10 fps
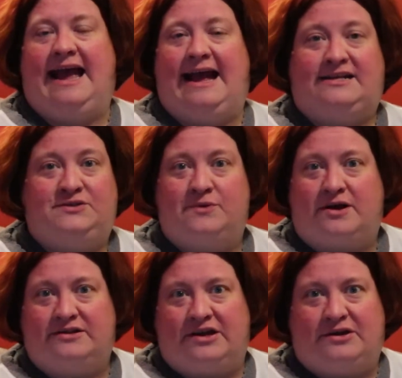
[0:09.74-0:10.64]
As you
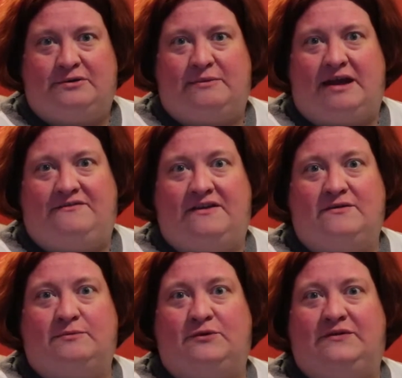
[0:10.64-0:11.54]
all know, my
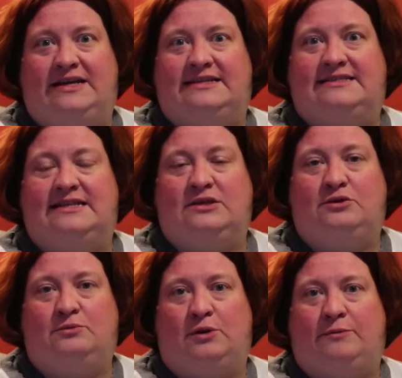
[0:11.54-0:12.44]
favorite movie is The
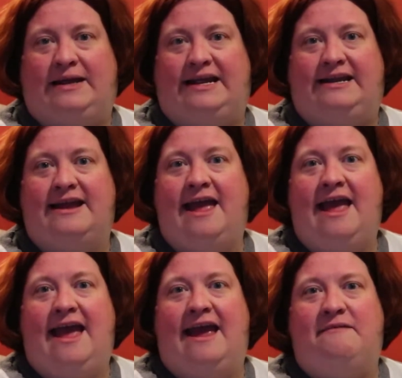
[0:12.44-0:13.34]
Little Mermaid,
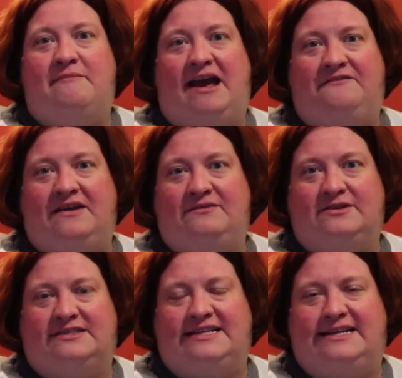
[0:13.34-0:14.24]
and my
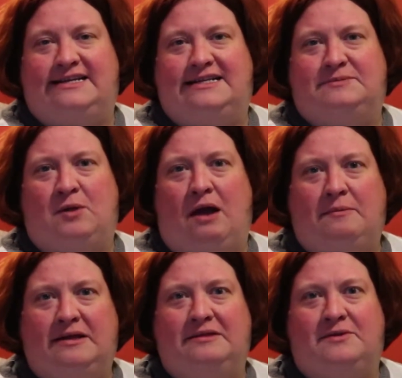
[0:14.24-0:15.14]
favorite scene is
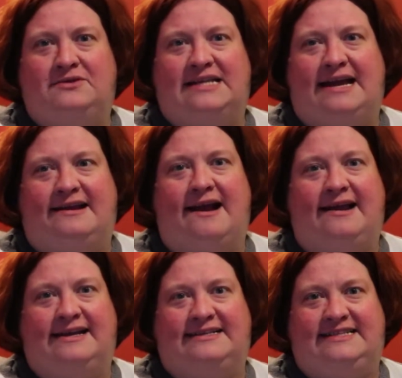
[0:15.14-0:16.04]
probably the most
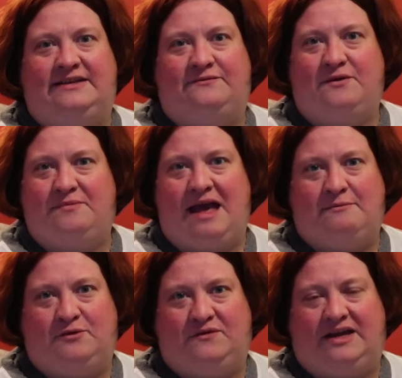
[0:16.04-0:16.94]
iconic scene from
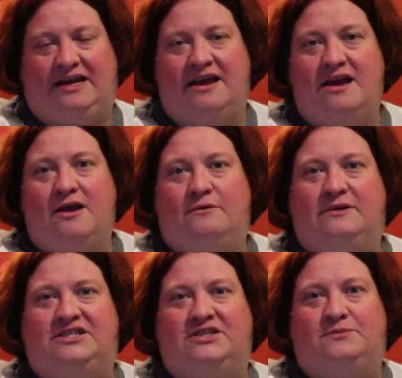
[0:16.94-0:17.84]
that movie,
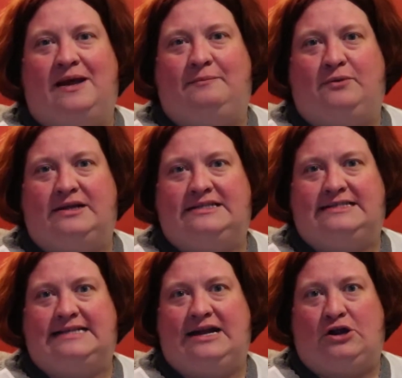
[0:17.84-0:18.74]
which is when
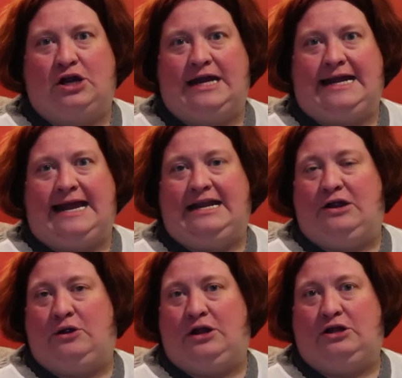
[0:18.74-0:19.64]
Prince Eric and
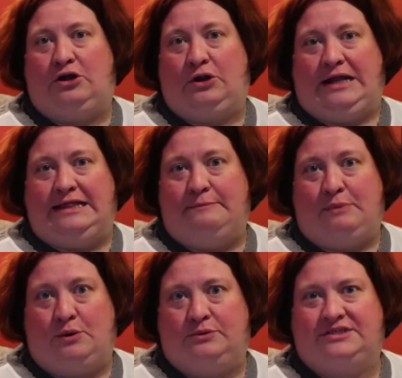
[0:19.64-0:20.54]
Ariel are in the
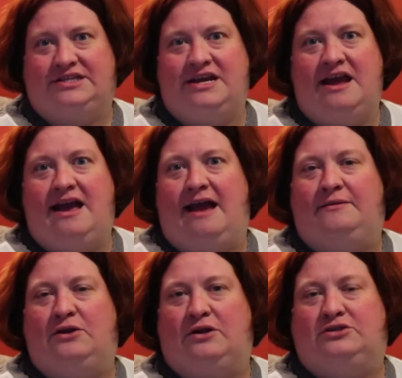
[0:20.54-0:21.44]
boat.
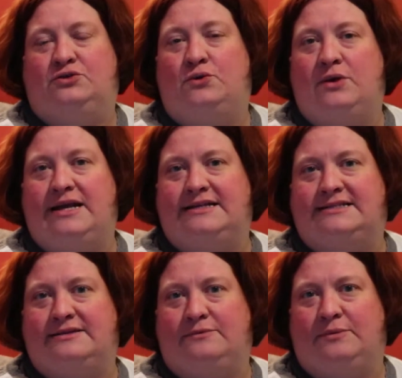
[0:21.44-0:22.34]
And there are
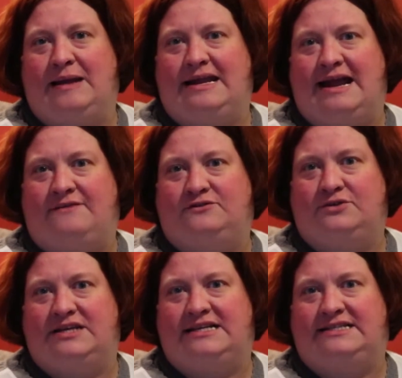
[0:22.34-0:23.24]
toys that were made
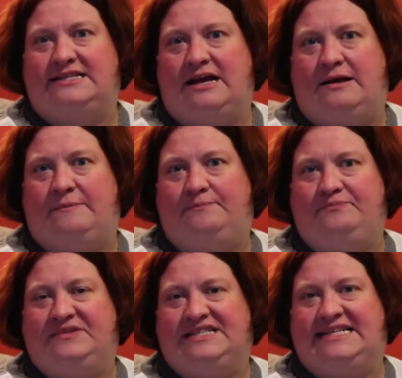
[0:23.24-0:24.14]
after this um,
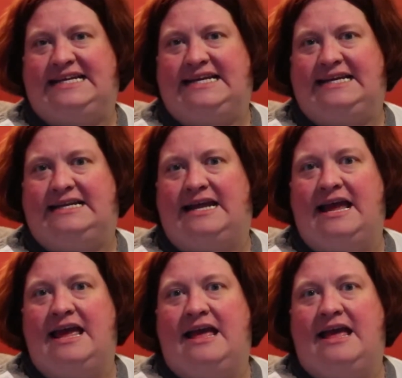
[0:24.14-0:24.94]
scene.